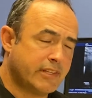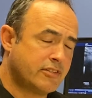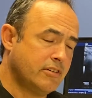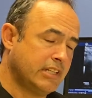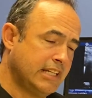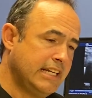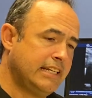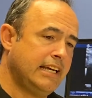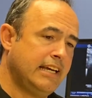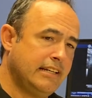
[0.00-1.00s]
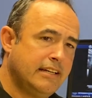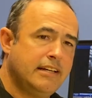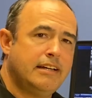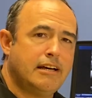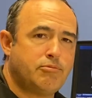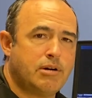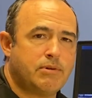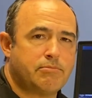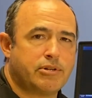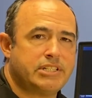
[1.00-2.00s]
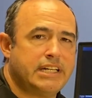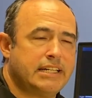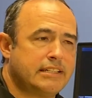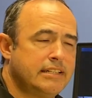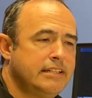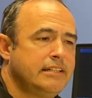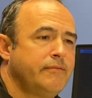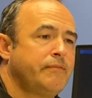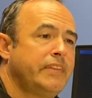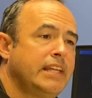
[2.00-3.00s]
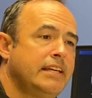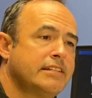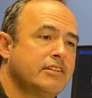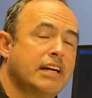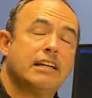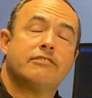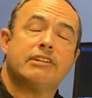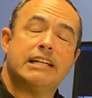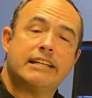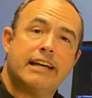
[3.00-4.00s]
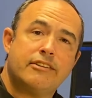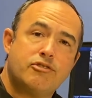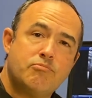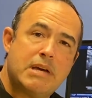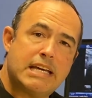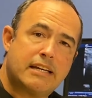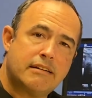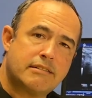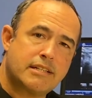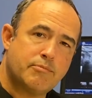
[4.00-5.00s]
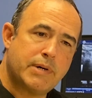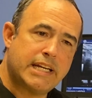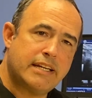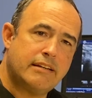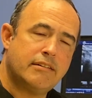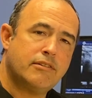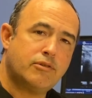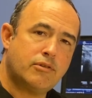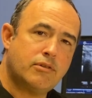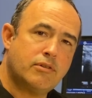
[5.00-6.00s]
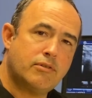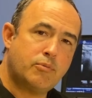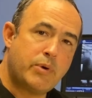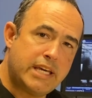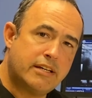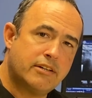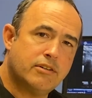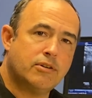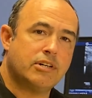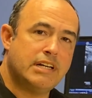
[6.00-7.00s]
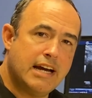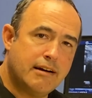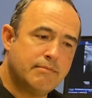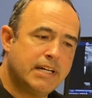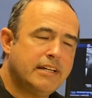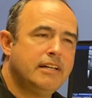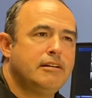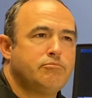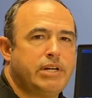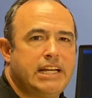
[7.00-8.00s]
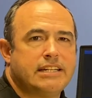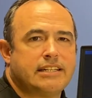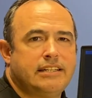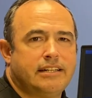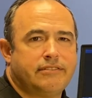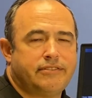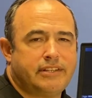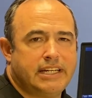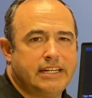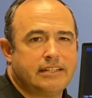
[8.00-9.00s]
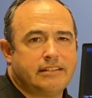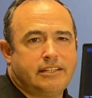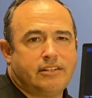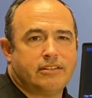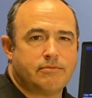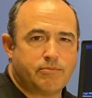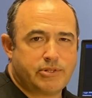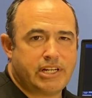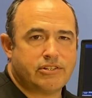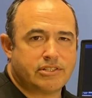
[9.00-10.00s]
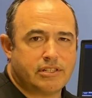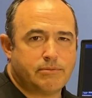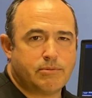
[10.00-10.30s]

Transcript: So the lidocaine at 0.1% is not enough lidocaine to make somebody weak or numb, but it is enough that the procedure is a little